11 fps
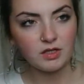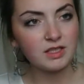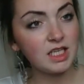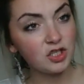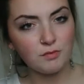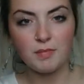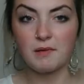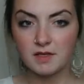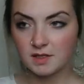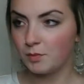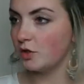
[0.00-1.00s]
this should be
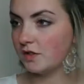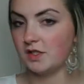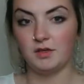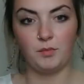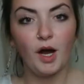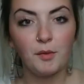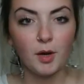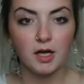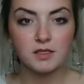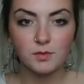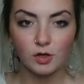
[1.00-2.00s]
sponsored by
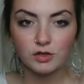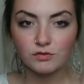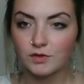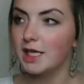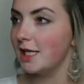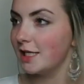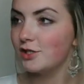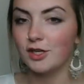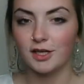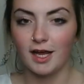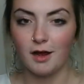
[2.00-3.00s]
Birchbox, really,
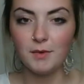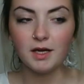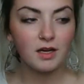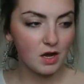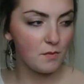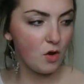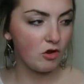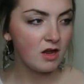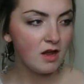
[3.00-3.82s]
shouldn't it? I mean, come on.